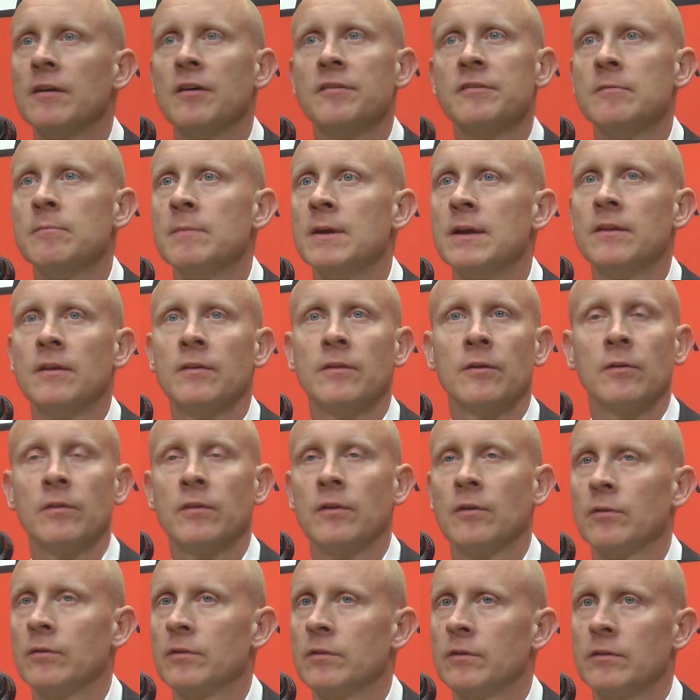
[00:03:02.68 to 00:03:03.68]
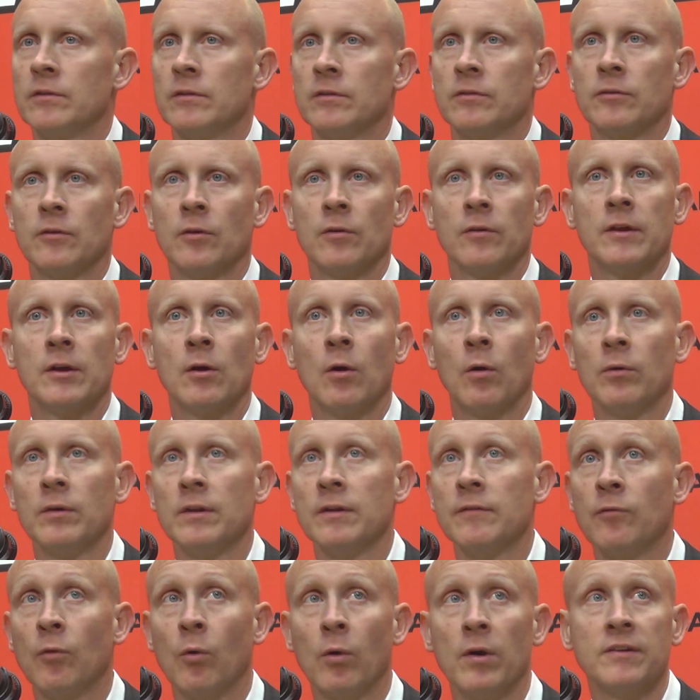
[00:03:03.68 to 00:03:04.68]
doesn't mean that they're the
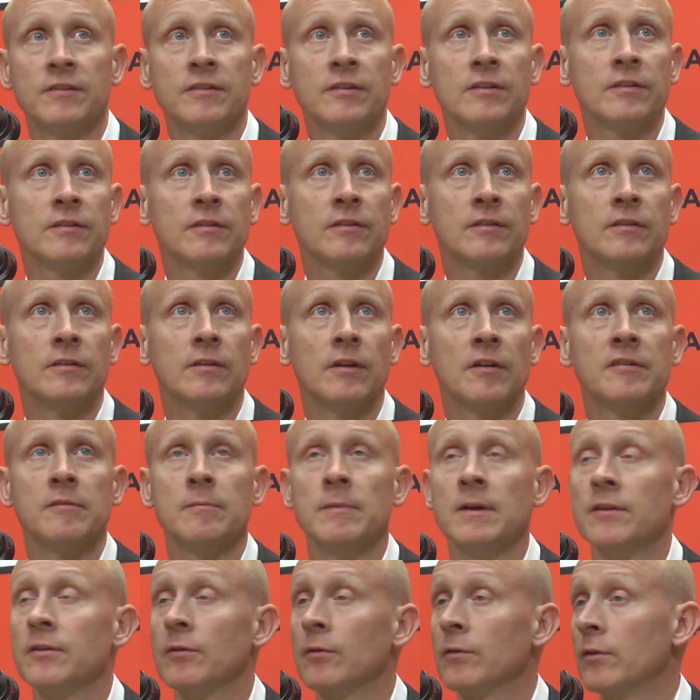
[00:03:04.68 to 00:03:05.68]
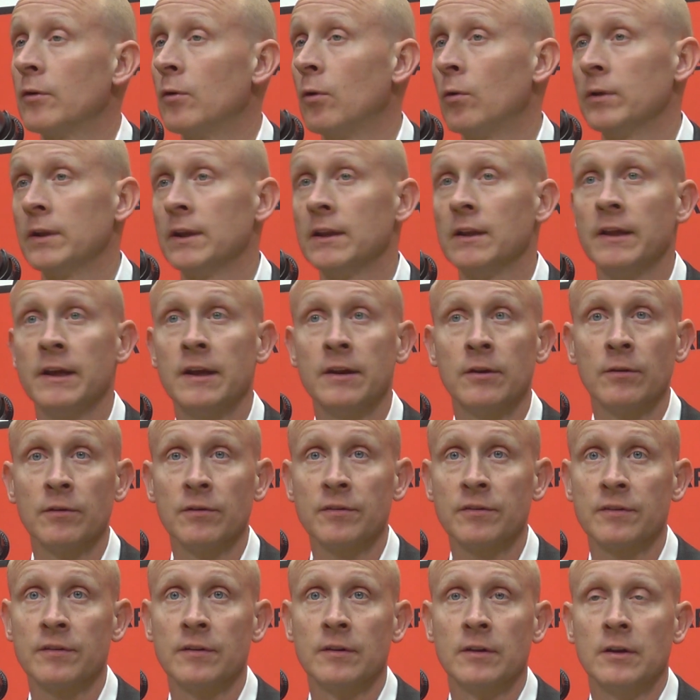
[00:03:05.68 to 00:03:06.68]
only voices. Doesn't mean they're the only
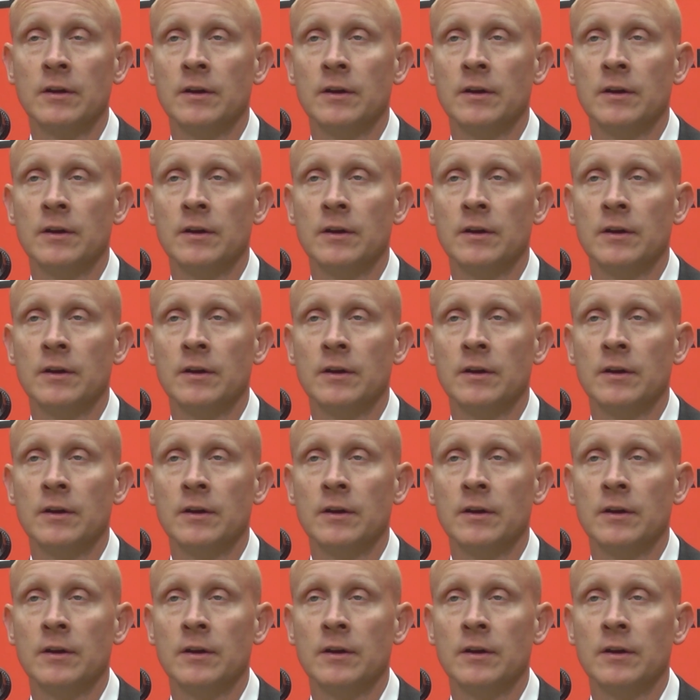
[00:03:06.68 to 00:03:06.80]
leaders